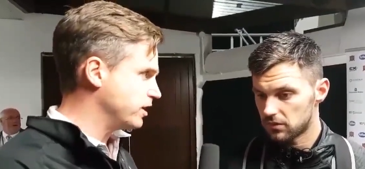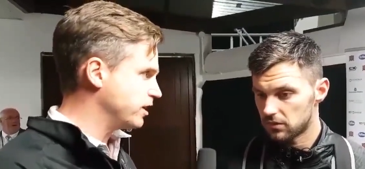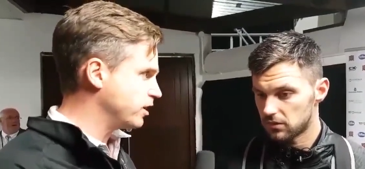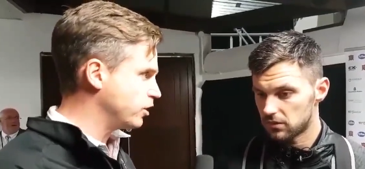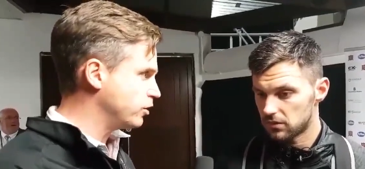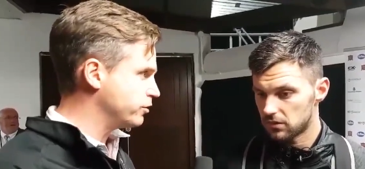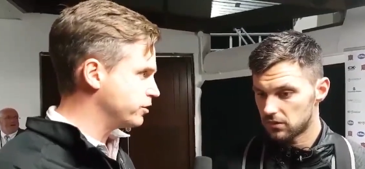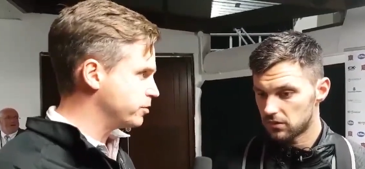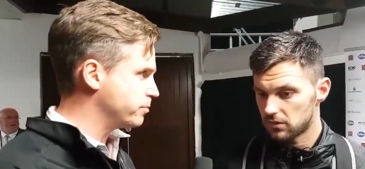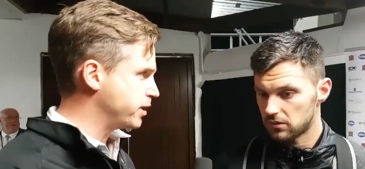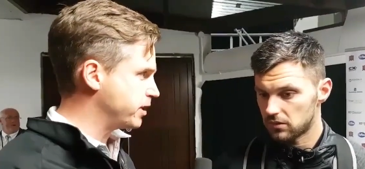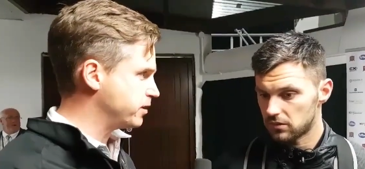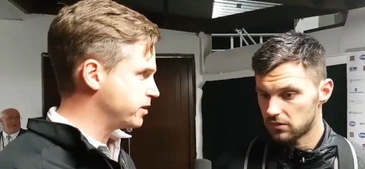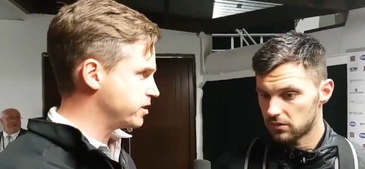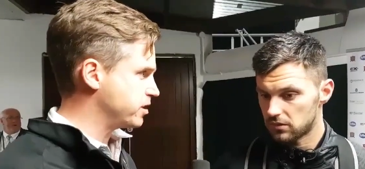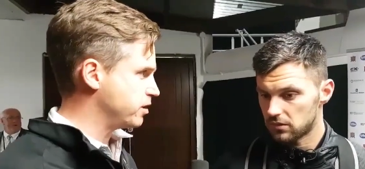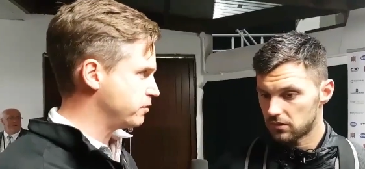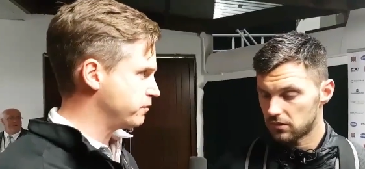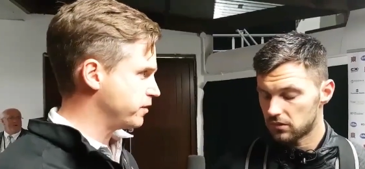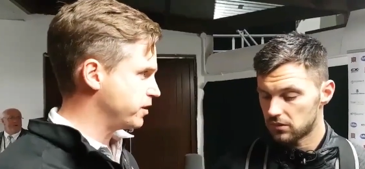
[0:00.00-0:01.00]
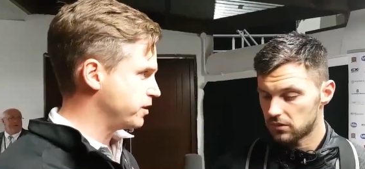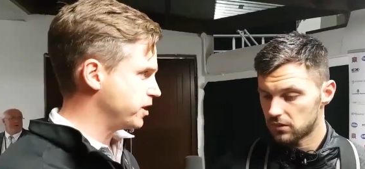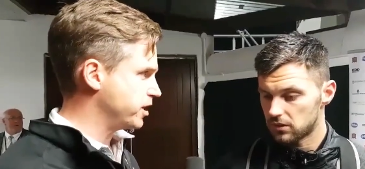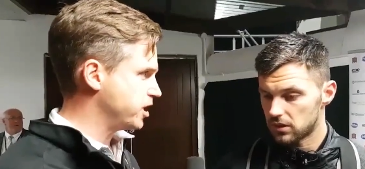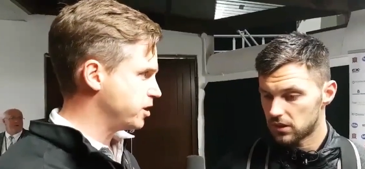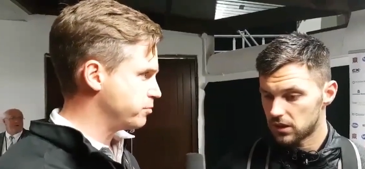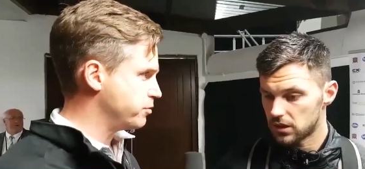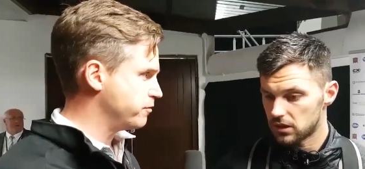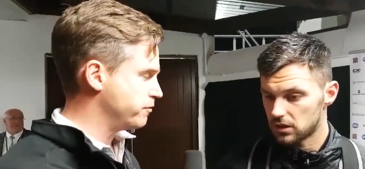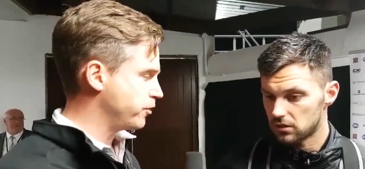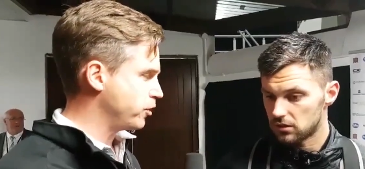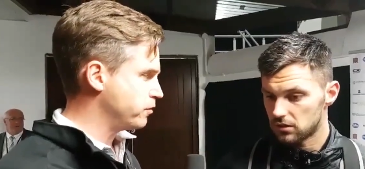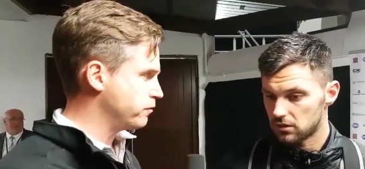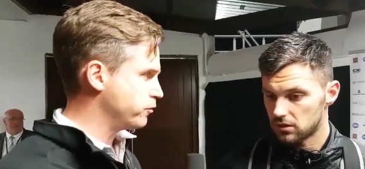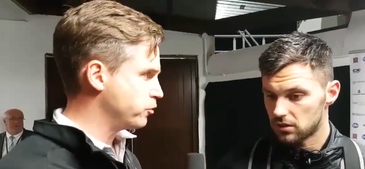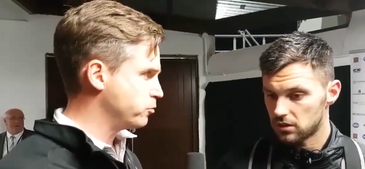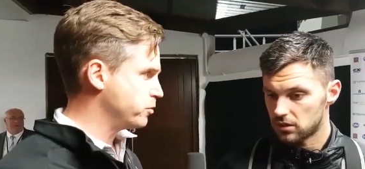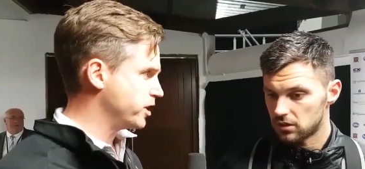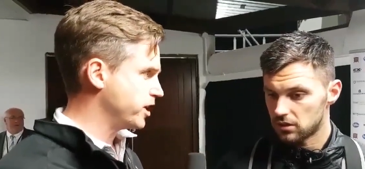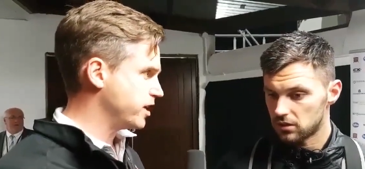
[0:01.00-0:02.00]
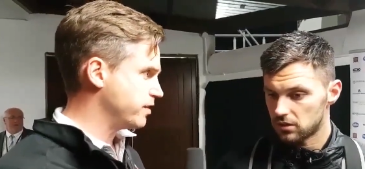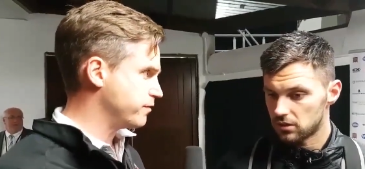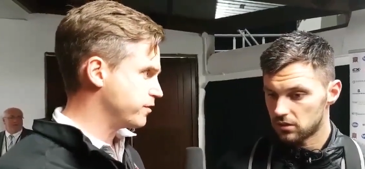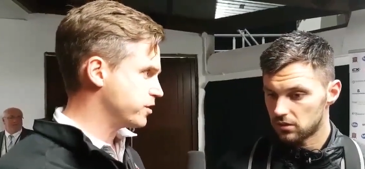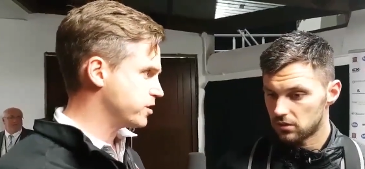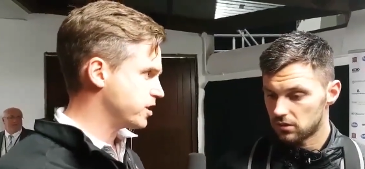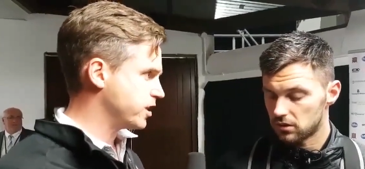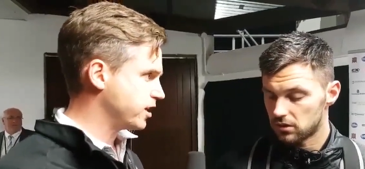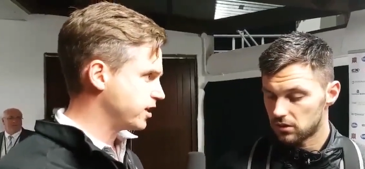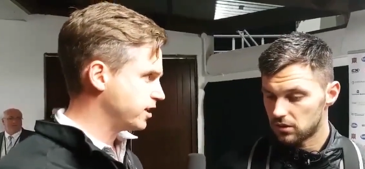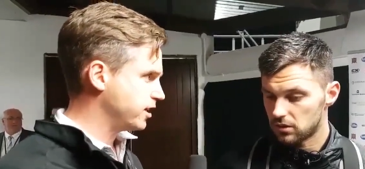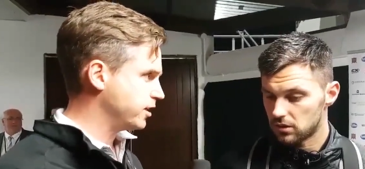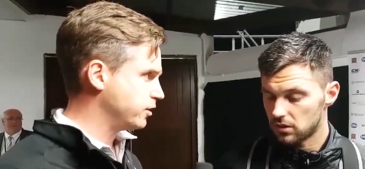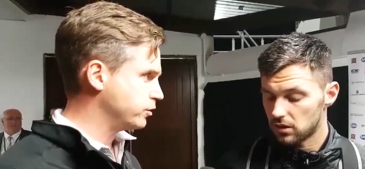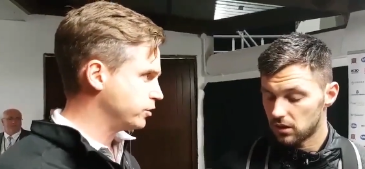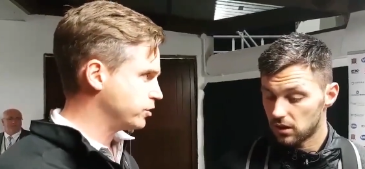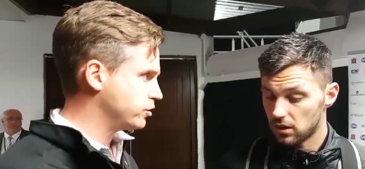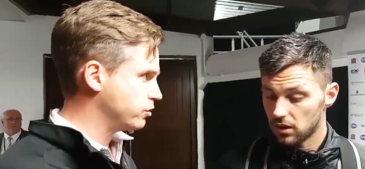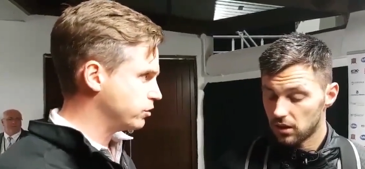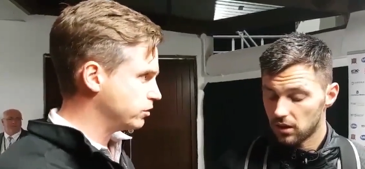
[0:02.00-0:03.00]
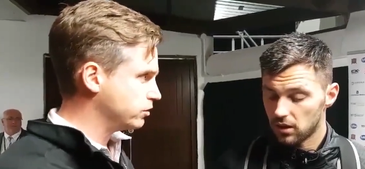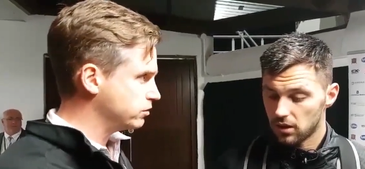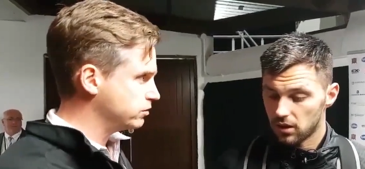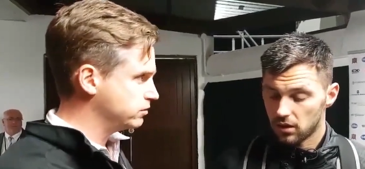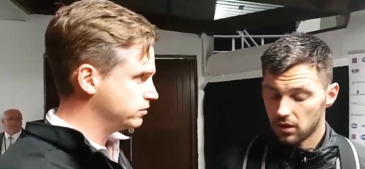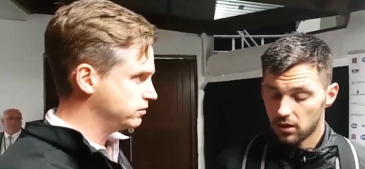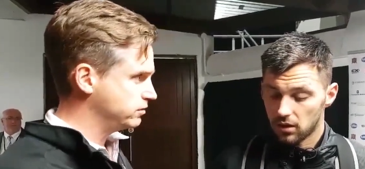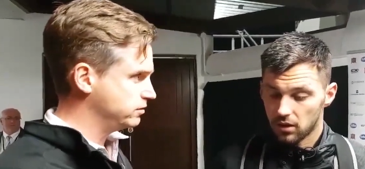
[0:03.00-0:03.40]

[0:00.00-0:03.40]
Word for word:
Speaker 1: including the penalty save, found their keeper in fine form again for the second leg on the trot.